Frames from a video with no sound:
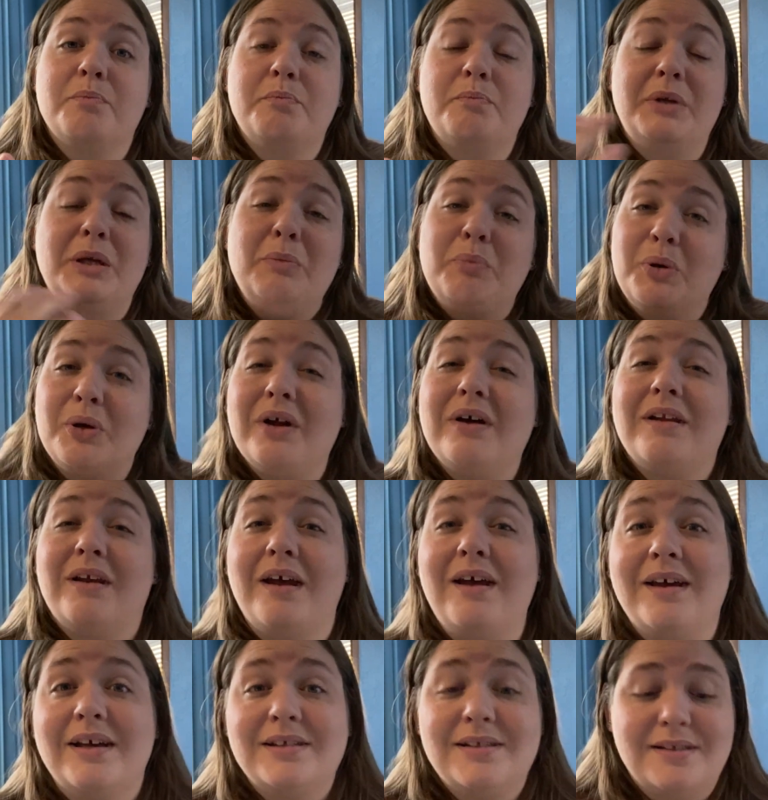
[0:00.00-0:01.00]
being put on
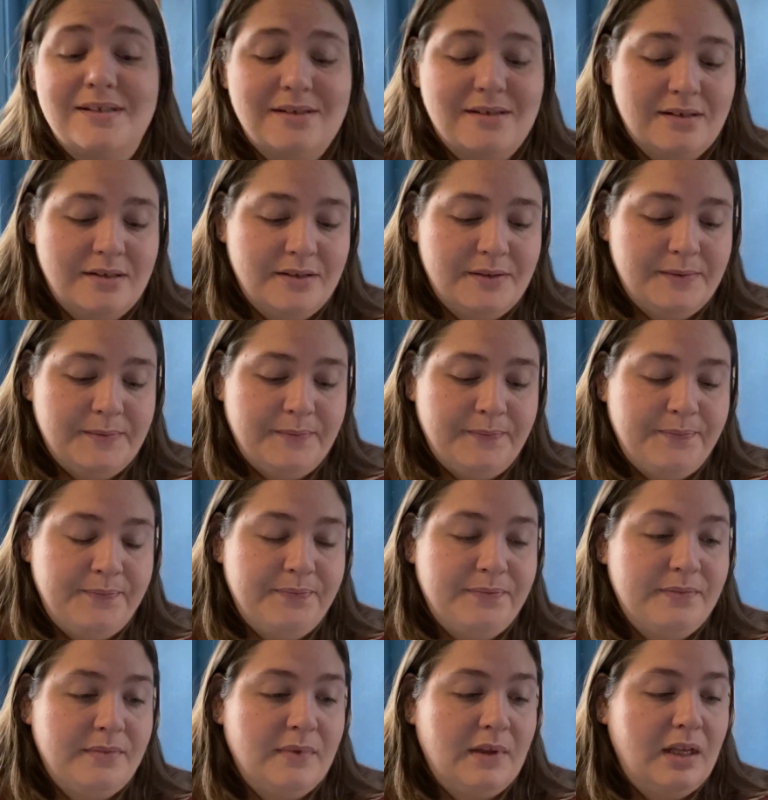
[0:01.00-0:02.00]
us.
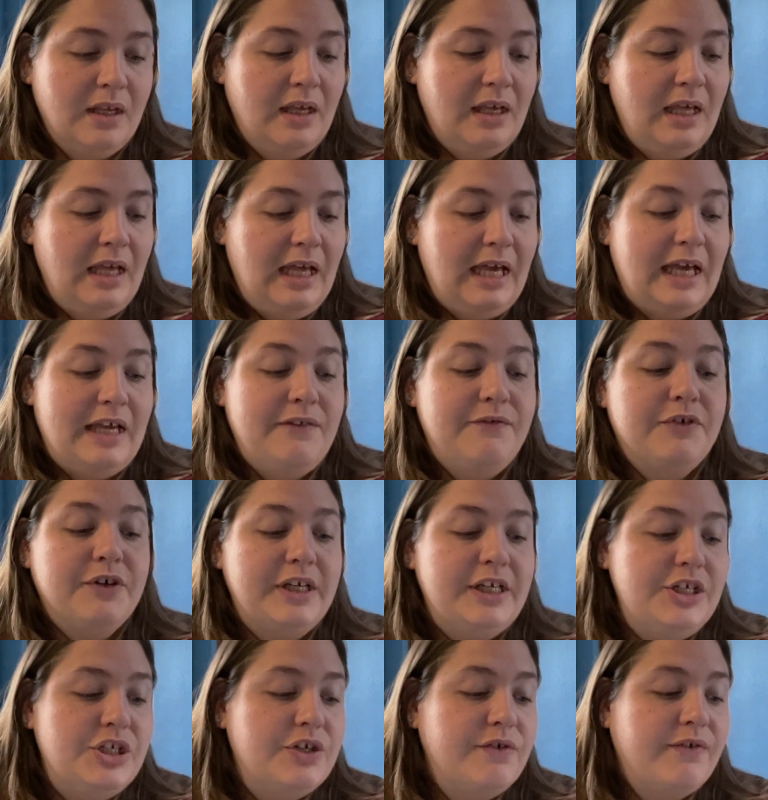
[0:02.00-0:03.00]
And for
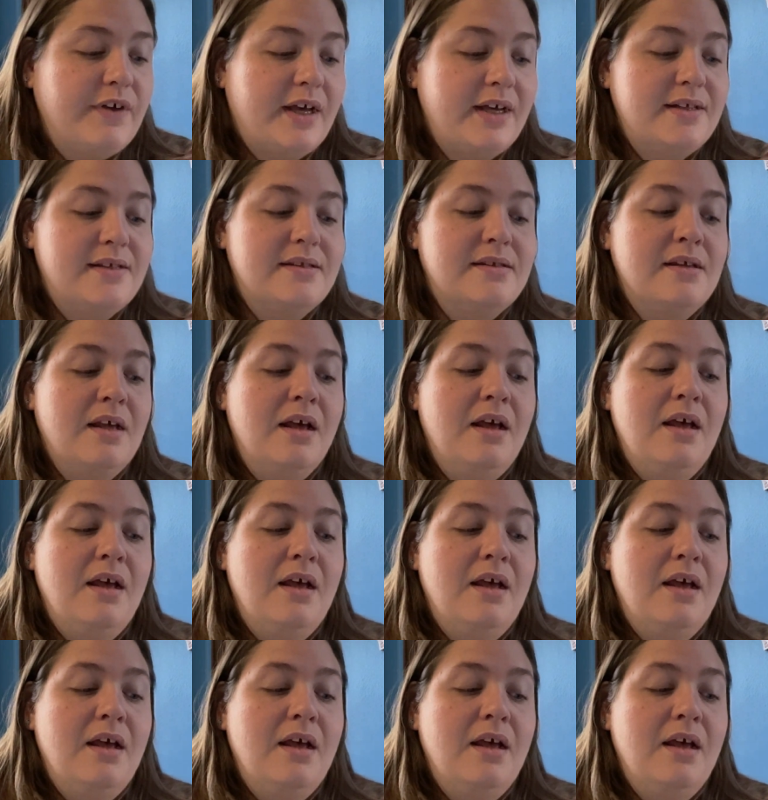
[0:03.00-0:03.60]
each of us,